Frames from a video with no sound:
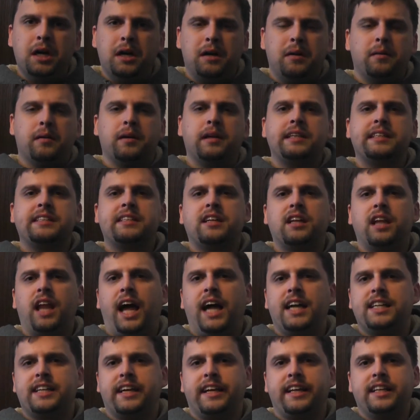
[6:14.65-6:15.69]
It's
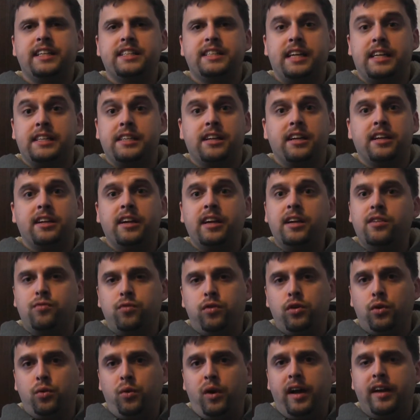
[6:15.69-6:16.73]
classic in the sense that it's
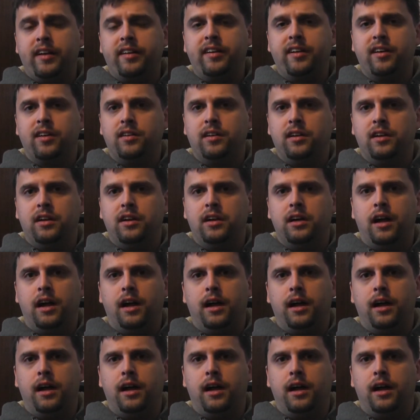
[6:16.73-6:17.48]
influential,